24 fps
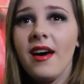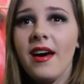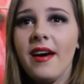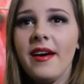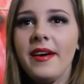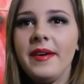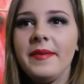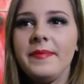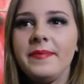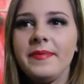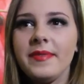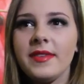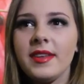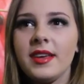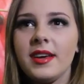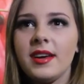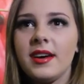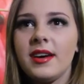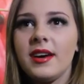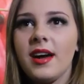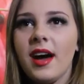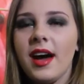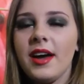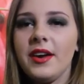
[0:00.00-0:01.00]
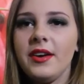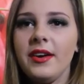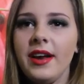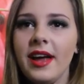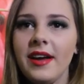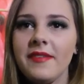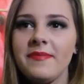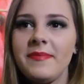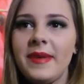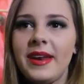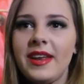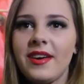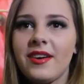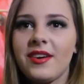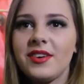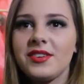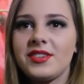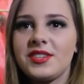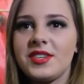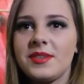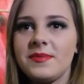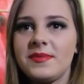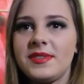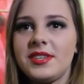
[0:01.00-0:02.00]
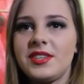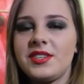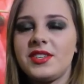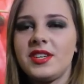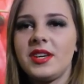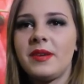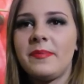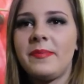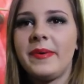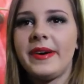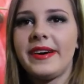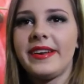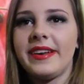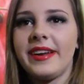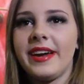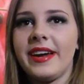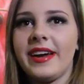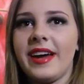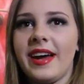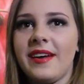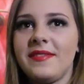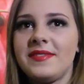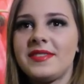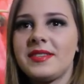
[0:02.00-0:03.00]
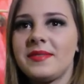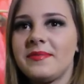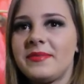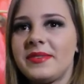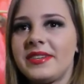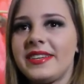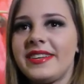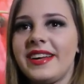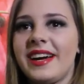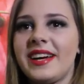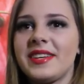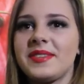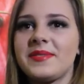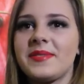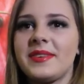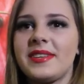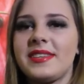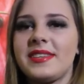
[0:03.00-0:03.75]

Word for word: Um, I don't have many costumes this year, but I have some really nice